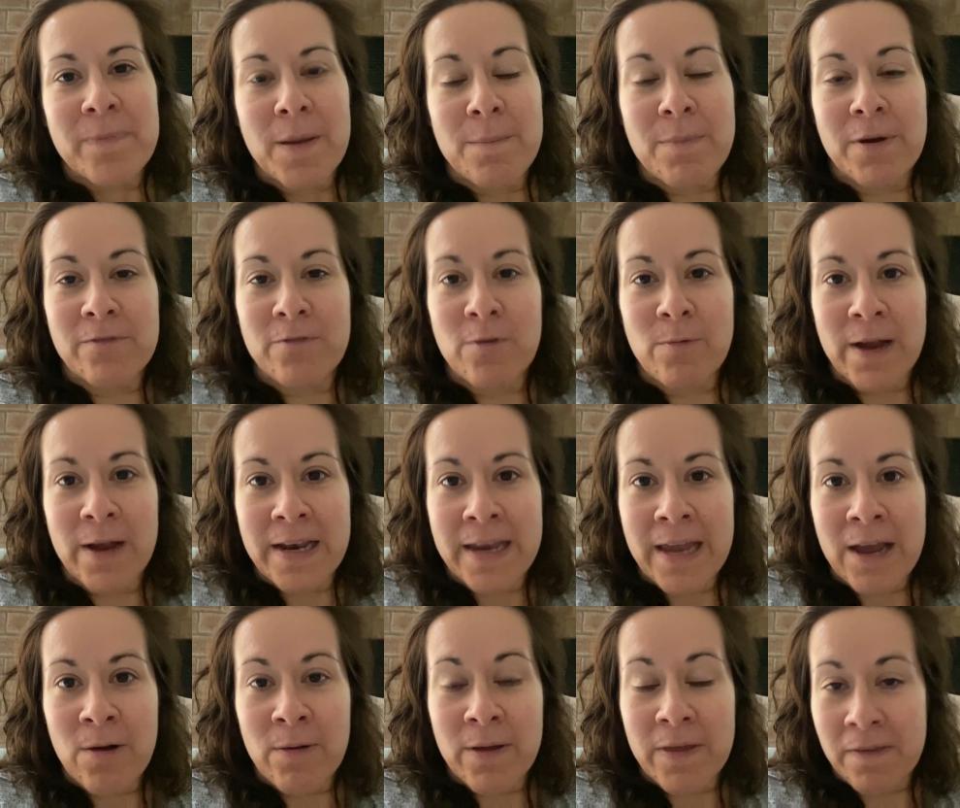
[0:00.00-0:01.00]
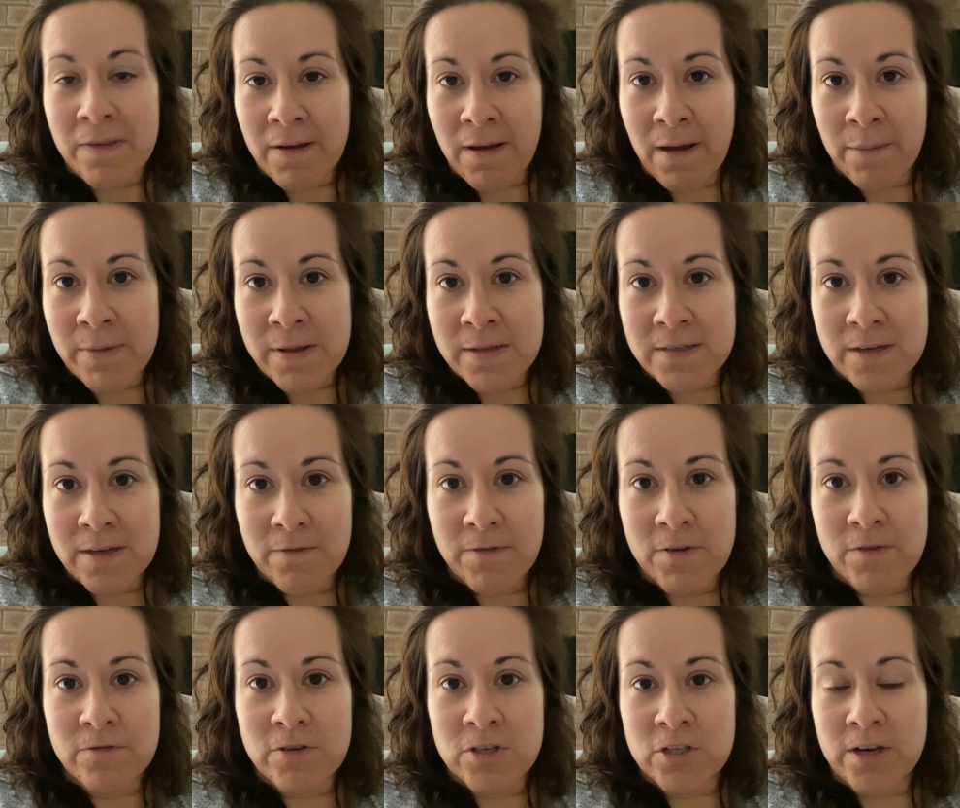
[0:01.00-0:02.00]
But for right now, in the comments, if
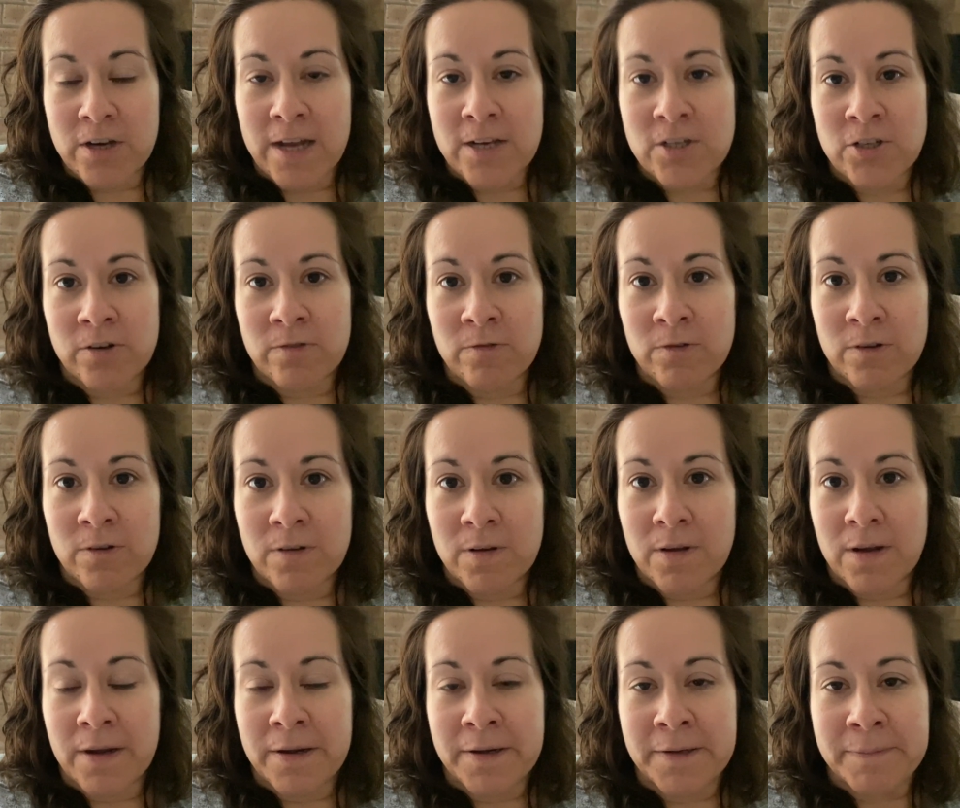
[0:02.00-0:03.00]
you've just got general